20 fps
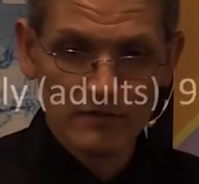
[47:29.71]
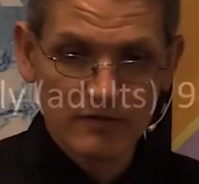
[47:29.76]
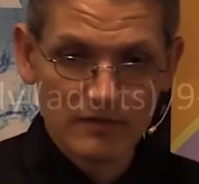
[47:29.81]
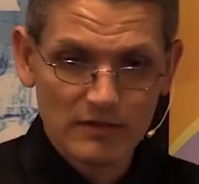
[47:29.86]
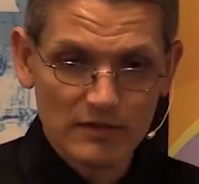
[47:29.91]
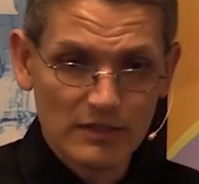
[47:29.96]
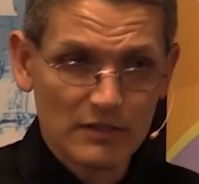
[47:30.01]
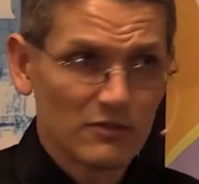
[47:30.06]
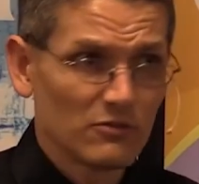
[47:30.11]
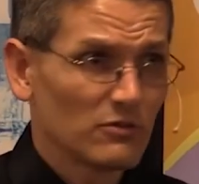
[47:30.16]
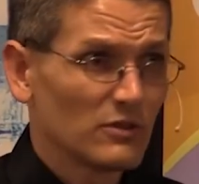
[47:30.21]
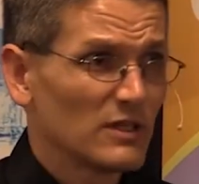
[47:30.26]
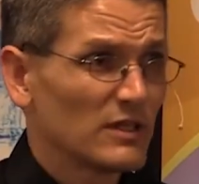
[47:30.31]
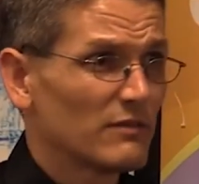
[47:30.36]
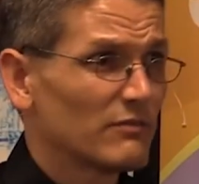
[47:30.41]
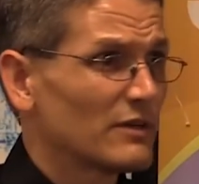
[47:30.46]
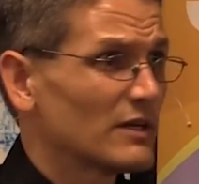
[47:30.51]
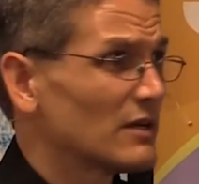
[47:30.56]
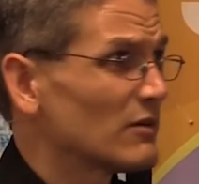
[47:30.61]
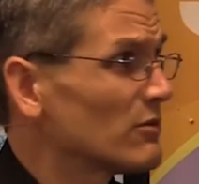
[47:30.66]
and 10 to
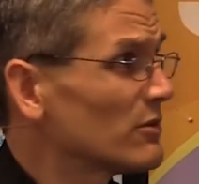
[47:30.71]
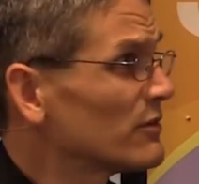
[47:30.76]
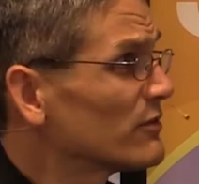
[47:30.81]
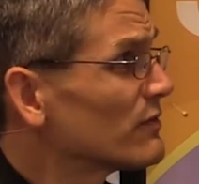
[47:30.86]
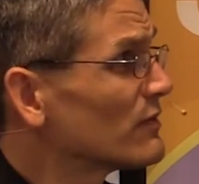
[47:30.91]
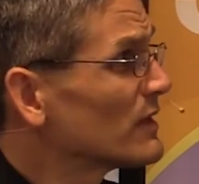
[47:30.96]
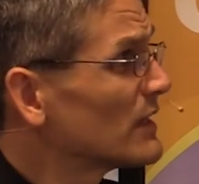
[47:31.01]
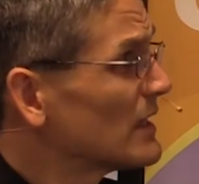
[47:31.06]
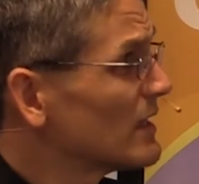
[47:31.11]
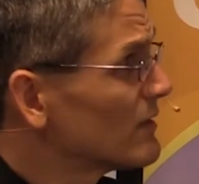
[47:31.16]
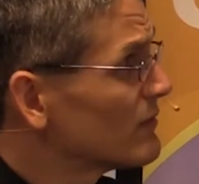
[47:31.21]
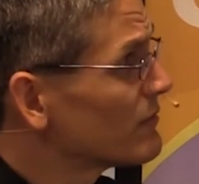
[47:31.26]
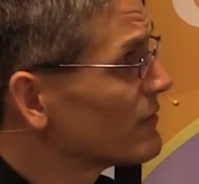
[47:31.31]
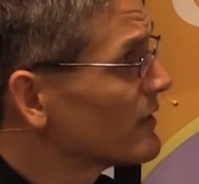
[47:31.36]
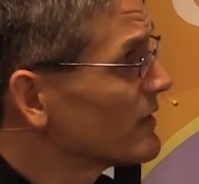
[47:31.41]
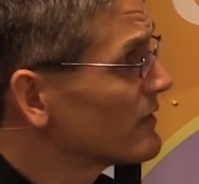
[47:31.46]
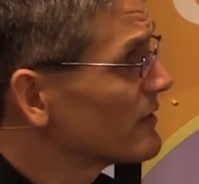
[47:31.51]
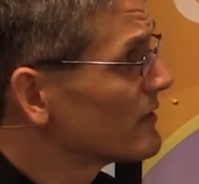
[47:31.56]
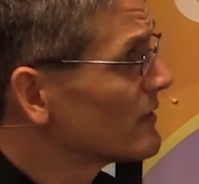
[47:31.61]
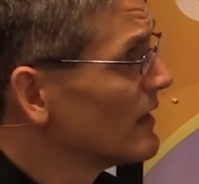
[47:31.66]
11 hours for
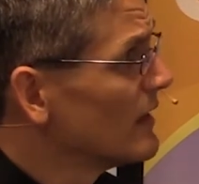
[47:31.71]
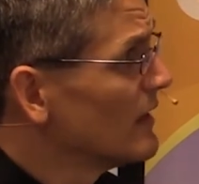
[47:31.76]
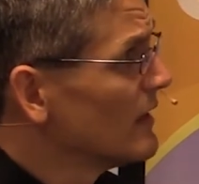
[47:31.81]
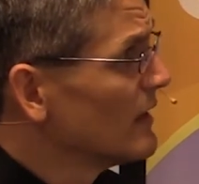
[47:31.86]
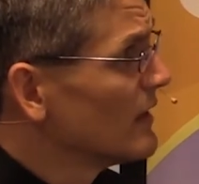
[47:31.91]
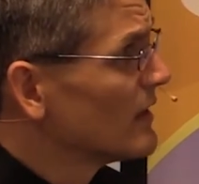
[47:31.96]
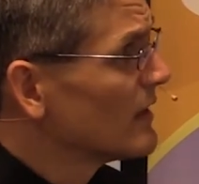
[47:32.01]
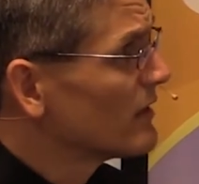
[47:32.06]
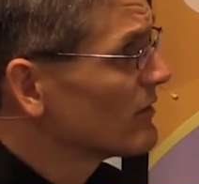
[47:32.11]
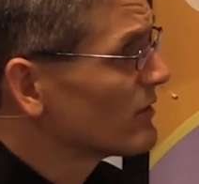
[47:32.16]
infants is